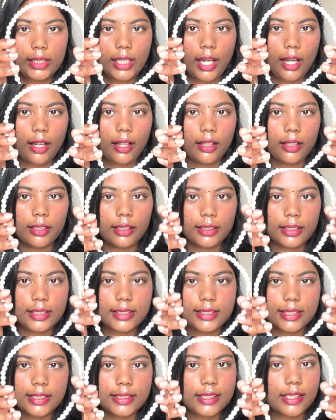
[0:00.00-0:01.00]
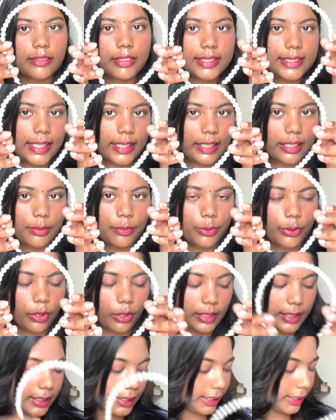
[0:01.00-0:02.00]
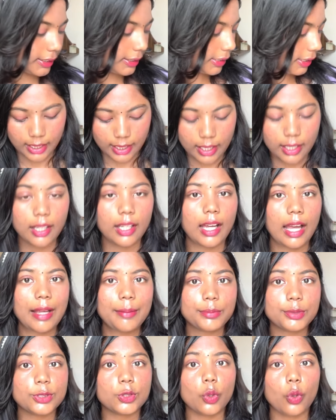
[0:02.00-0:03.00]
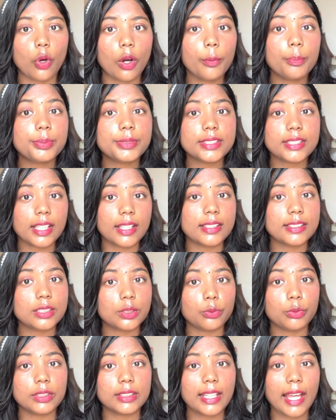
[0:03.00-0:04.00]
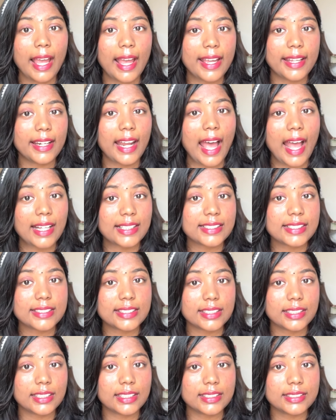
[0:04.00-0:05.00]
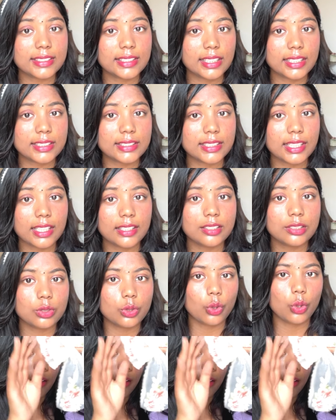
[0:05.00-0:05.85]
yeah this is our second product i'm so obsessed with hair accessories these days so